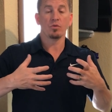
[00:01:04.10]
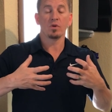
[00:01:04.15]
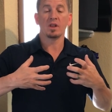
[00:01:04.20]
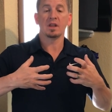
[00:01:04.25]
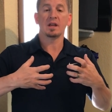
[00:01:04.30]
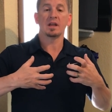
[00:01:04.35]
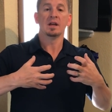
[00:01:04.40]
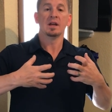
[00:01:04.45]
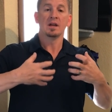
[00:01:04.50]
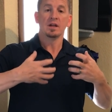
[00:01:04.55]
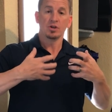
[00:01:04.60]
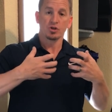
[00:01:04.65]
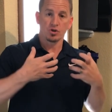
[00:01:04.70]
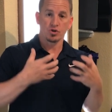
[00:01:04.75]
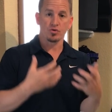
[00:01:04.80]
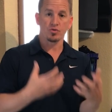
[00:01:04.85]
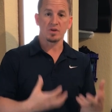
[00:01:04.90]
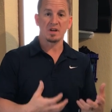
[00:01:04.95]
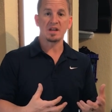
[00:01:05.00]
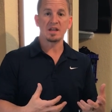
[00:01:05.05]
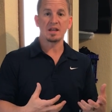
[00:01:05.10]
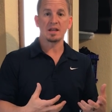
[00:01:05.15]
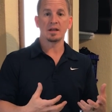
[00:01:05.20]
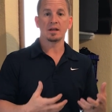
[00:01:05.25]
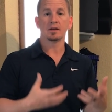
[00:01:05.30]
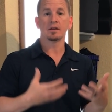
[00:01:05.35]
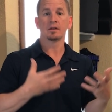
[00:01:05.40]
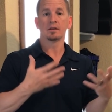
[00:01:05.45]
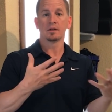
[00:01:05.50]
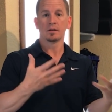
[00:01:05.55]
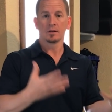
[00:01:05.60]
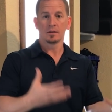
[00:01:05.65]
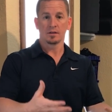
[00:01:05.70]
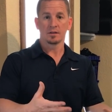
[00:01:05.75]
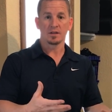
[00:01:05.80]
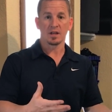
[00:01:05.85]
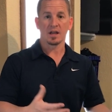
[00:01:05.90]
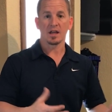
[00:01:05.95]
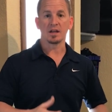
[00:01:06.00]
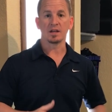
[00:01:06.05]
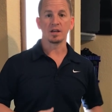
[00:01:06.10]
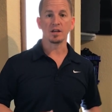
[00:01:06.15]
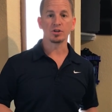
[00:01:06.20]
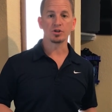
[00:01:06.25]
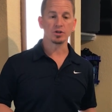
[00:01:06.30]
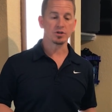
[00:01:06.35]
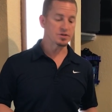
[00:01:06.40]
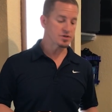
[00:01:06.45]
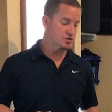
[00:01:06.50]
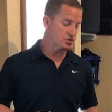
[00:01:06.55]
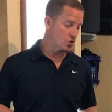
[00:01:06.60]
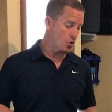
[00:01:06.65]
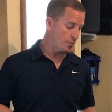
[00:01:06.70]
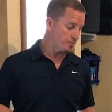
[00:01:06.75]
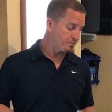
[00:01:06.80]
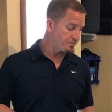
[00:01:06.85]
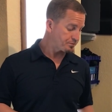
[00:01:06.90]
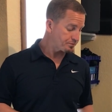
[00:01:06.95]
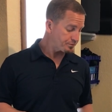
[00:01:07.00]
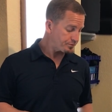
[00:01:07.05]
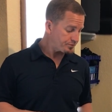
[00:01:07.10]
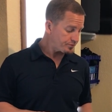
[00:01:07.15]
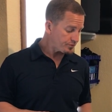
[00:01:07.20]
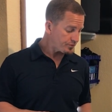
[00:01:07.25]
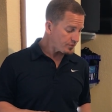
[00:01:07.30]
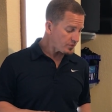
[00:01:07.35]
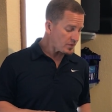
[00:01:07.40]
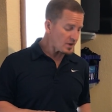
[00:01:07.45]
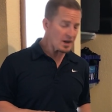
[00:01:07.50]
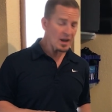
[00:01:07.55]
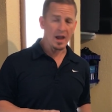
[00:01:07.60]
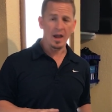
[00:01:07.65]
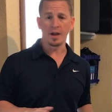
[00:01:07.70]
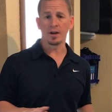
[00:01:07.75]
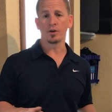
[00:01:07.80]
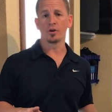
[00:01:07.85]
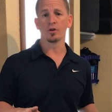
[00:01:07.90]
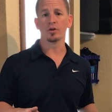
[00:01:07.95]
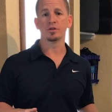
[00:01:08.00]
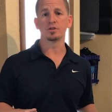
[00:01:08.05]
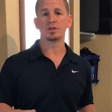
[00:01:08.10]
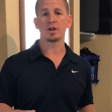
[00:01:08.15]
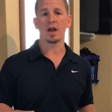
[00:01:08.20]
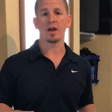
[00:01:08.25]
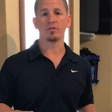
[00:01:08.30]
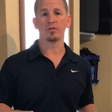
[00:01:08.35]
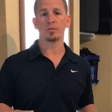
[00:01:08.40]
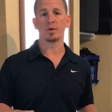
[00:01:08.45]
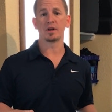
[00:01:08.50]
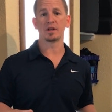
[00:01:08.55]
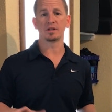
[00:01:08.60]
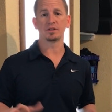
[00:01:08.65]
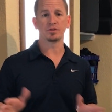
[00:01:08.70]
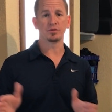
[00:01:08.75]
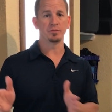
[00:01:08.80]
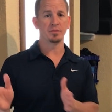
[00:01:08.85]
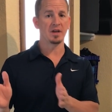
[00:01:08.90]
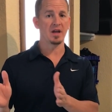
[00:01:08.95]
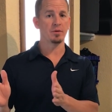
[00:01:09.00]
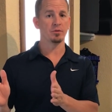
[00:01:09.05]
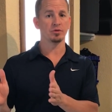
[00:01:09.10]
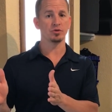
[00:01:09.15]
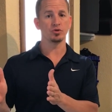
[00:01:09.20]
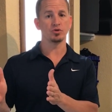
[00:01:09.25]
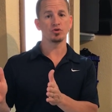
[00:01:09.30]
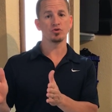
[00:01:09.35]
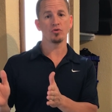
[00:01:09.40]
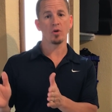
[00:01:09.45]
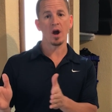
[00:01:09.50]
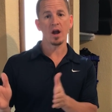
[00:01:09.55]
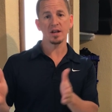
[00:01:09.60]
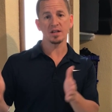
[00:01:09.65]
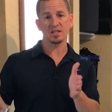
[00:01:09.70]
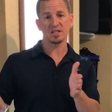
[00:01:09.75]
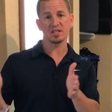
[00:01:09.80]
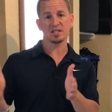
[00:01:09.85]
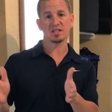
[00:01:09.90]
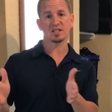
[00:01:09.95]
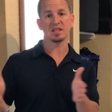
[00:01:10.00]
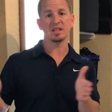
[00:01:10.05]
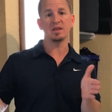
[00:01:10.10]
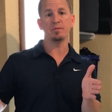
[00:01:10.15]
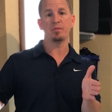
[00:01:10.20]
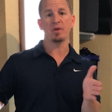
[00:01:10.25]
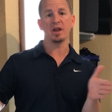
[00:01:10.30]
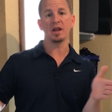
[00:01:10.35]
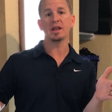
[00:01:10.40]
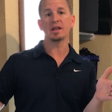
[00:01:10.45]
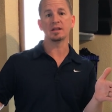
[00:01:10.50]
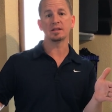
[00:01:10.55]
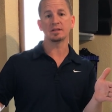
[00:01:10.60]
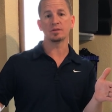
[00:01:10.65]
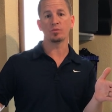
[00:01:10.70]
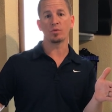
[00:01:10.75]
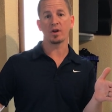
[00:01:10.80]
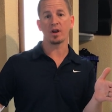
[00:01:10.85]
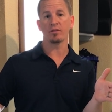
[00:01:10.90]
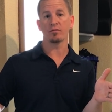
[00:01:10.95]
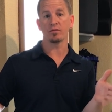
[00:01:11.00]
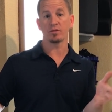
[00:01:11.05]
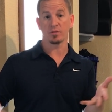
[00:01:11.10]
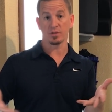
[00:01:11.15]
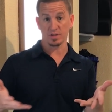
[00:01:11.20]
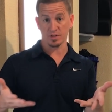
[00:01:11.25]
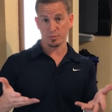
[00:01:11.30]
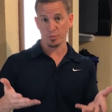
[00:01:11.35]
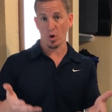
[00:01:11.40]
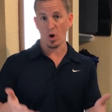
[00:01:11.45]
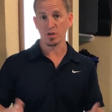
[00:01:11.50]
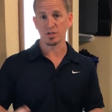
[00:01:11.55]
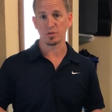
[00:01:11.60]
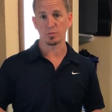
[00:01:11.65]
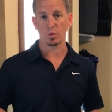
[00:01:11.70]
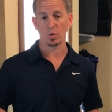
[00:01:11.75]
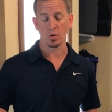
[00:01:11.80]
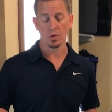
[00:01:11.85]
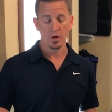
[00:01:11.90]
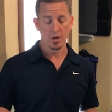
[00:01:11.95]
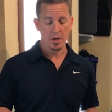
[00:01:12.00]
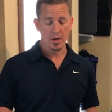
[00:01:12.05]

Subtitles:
really treating the condition. So I encourage everybody to be able to try to sleep in it whenever it is possible.